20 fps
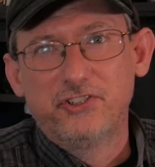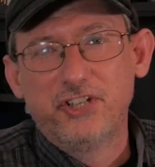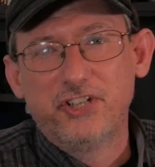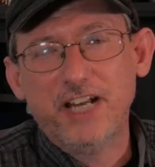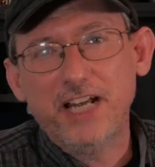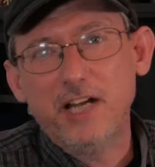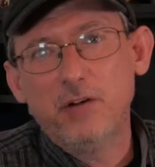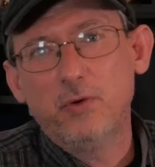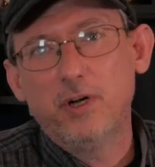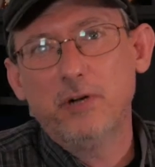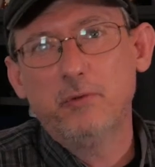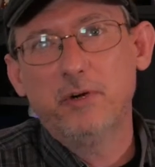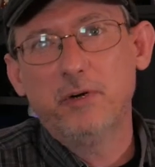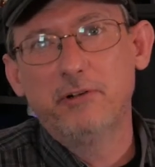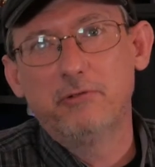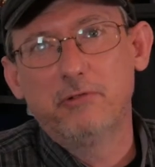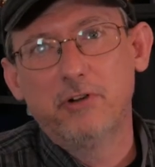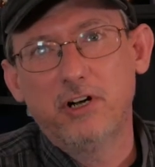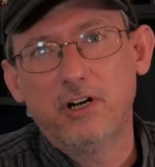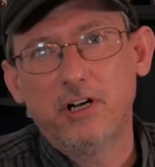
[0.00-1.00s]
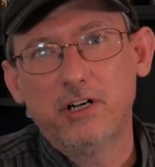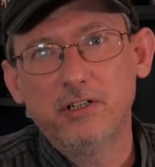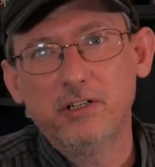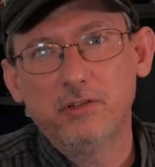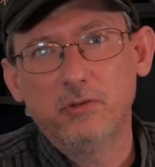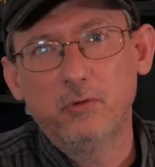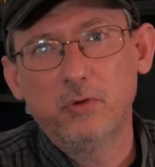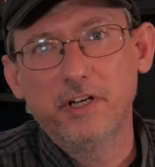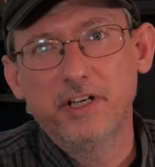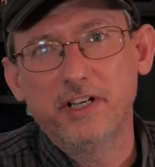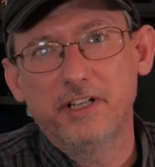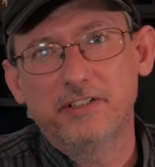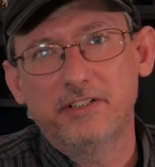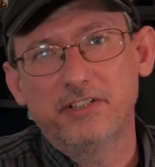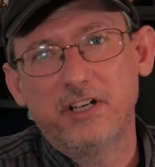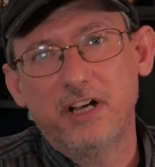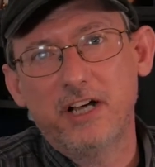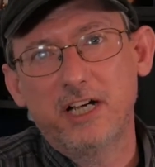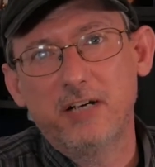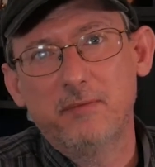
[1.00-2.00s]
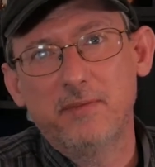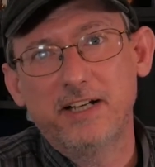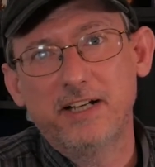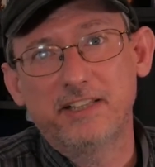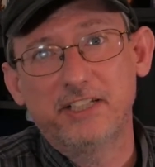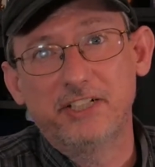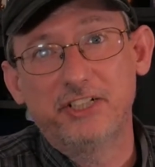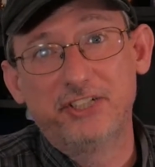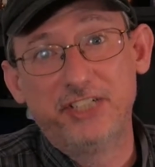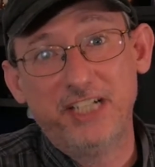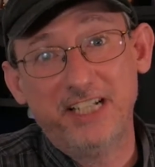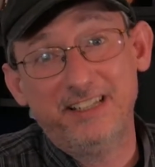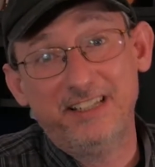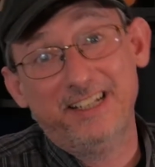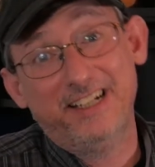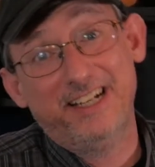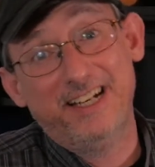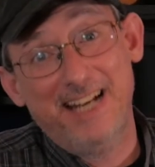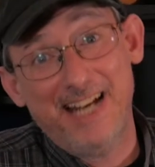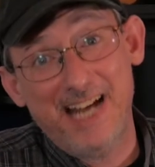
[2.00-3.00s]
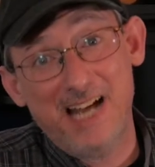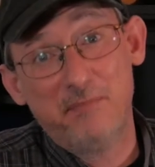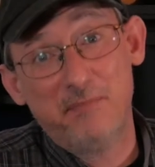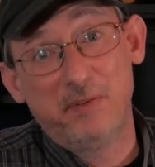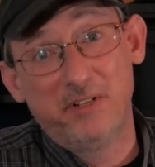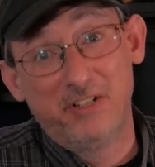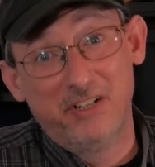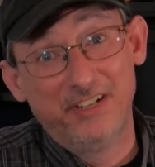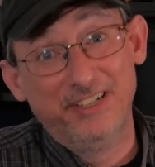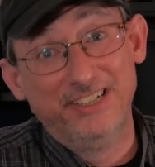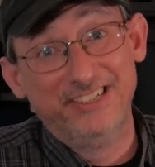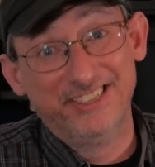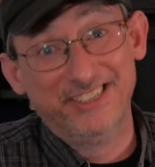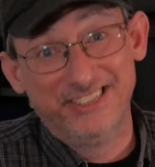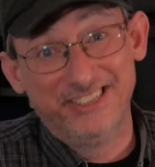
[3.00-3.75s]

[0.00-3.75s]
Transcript: Today on What Went Wrong, we're going to talk about the that can happen on your